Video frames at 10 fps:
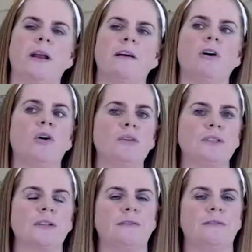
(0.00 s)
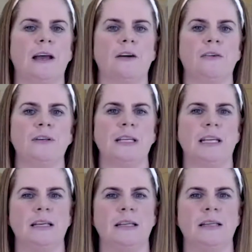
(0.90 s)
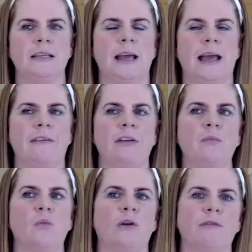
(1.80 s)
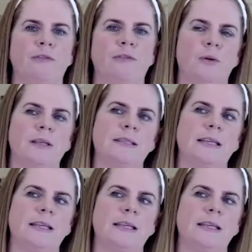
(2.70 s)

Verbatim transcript: I've also found in having more focus